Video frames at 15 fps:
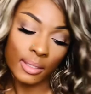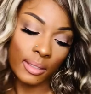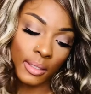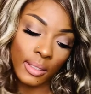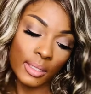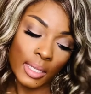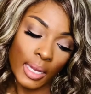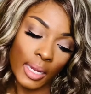
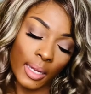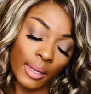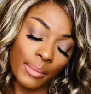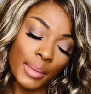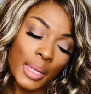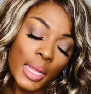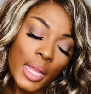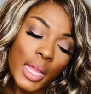little tab.
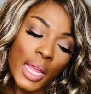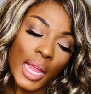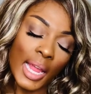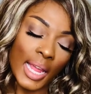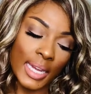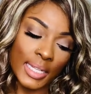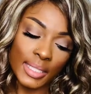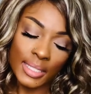
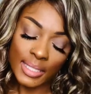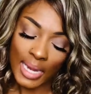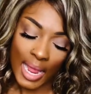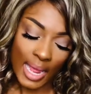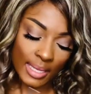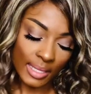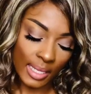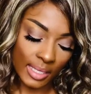And it's
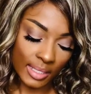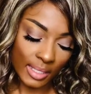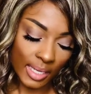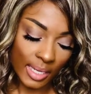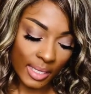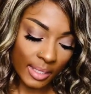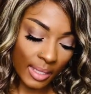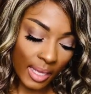not that there's
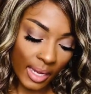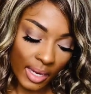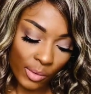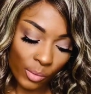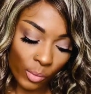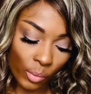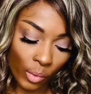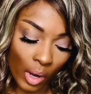
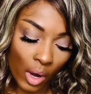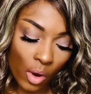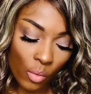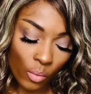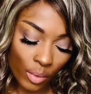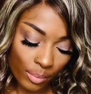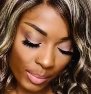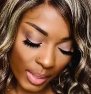anything wrong
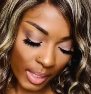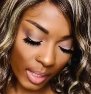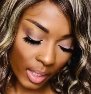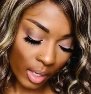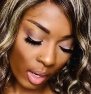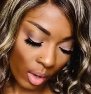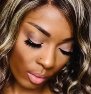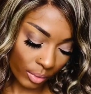with being
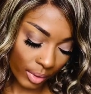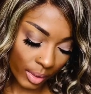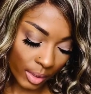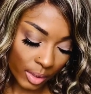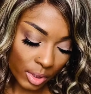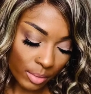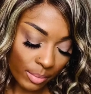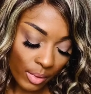on the
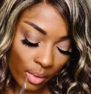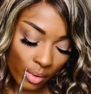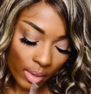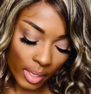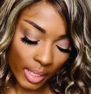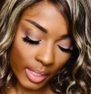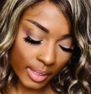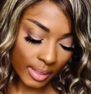usher
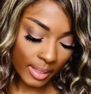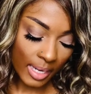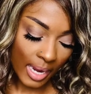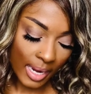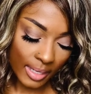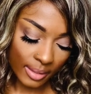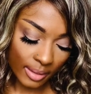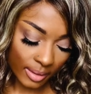board. It's
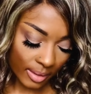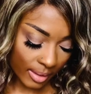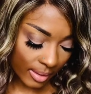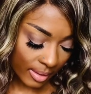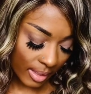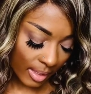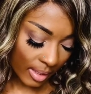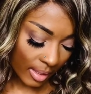not that there's
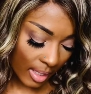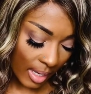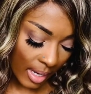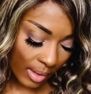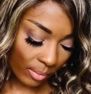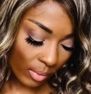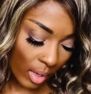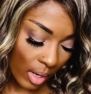
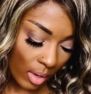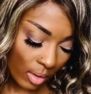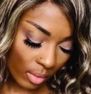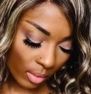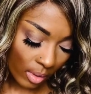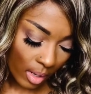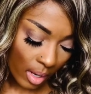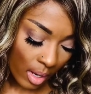anything
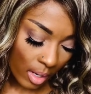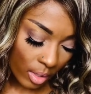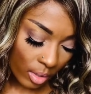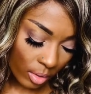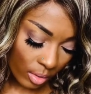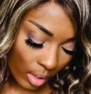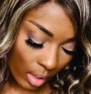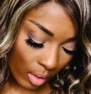wrong,
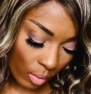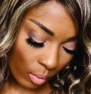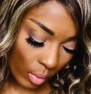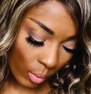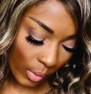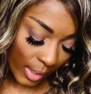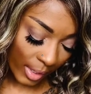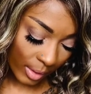you know, with
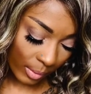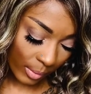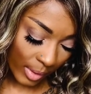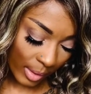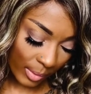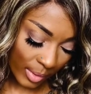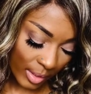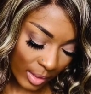wearing a
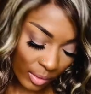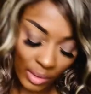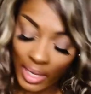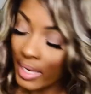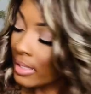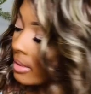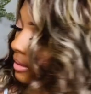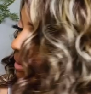wig with no
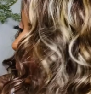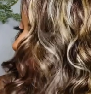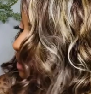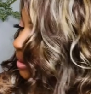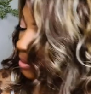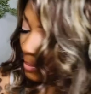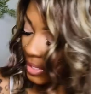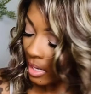lace.
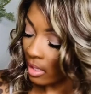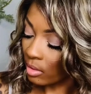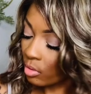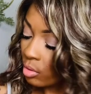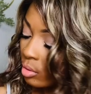To be honest with